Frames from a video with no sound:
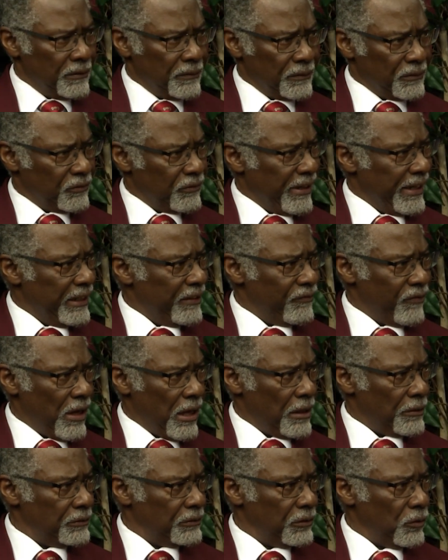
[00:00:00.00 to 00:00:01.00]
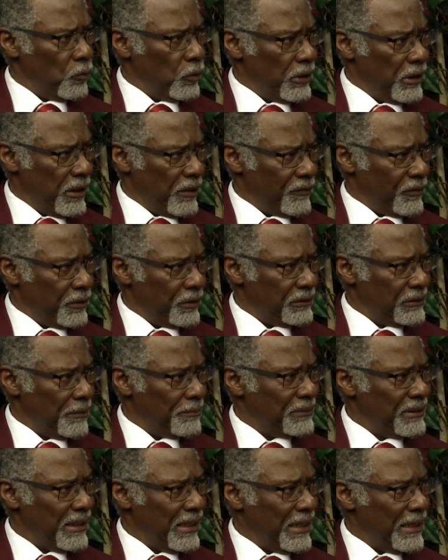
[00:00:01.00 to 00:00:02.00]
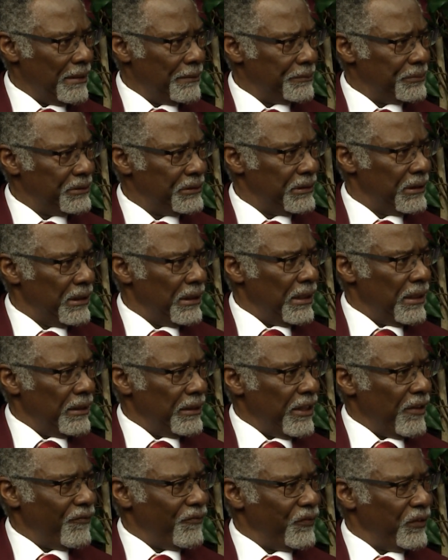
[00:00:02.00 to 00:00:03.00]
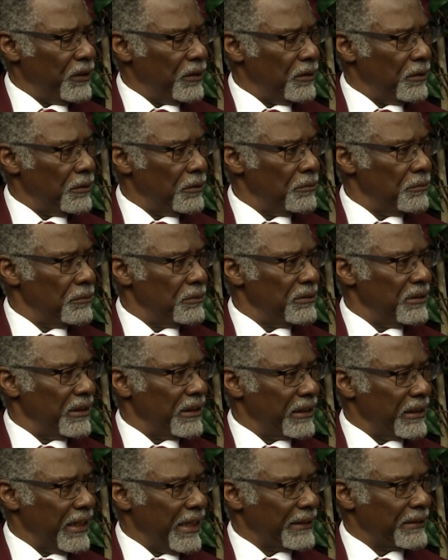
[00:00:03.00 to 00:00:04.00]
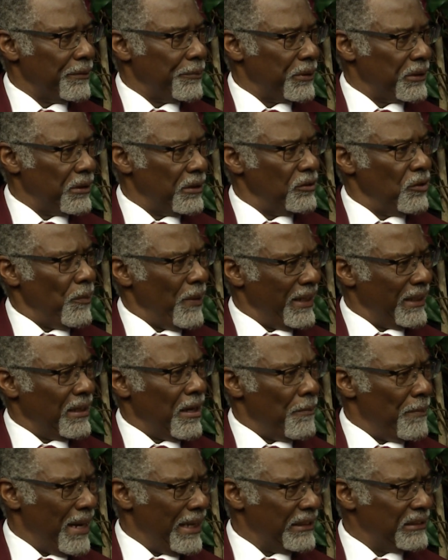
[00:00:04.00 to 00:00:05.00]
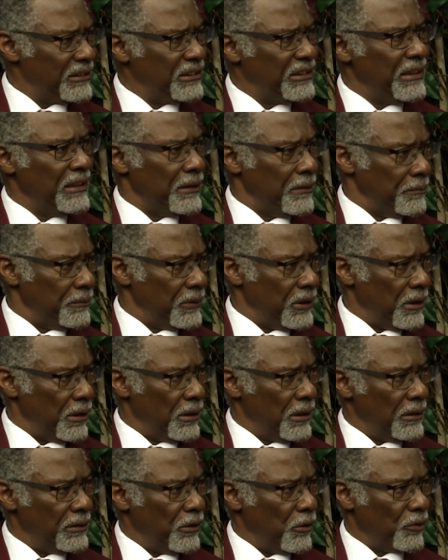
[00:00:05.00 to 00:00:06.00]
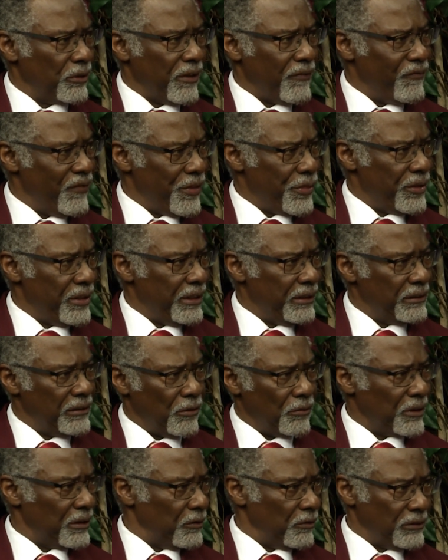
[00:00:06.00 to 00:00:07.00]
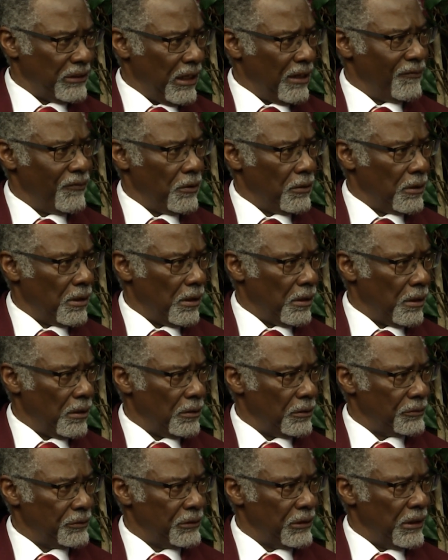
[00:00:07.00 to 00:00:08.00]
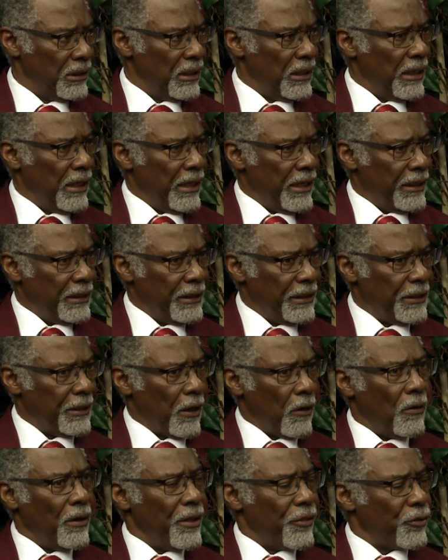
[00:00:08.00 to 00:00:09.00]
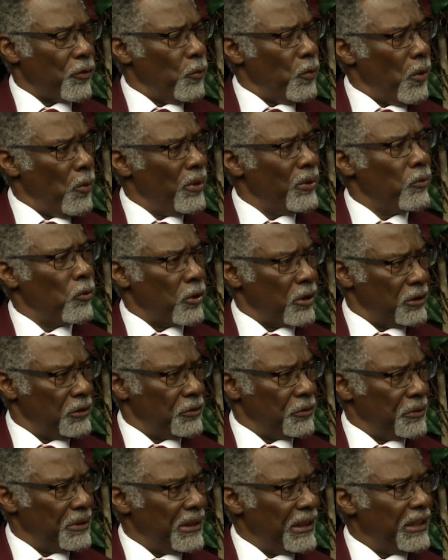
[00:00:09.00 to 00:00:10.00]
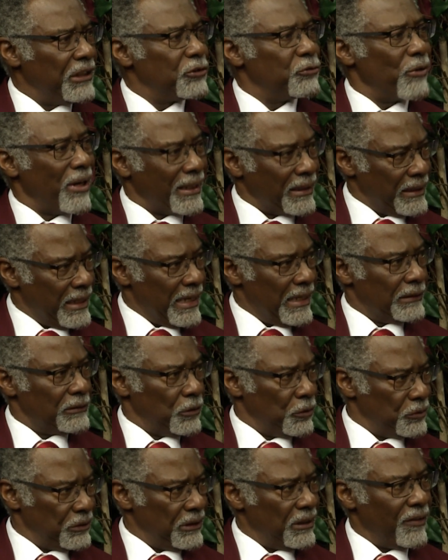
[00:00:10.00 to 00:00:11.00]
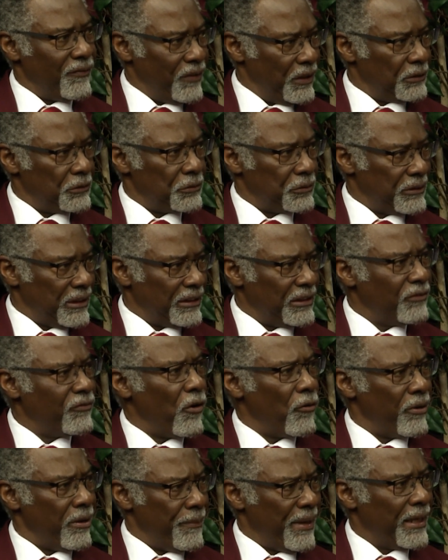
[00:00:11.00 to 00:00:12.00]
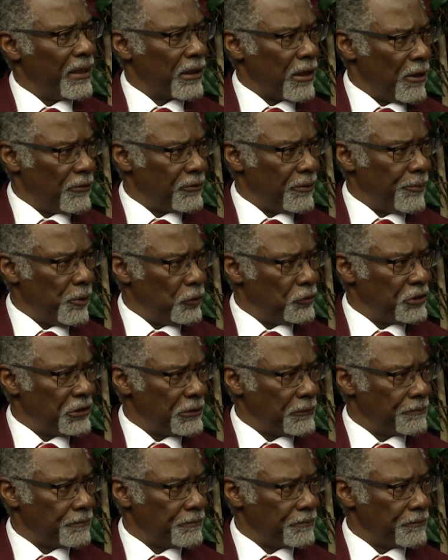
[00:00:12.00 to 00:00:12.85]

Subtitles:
grandfathers or whatever, sometimes they feel neglected because nobody come by to see them. They don't get visited, don't get no telephone calls. And so what we want to do is recognize those individuals that they've already made a contribution.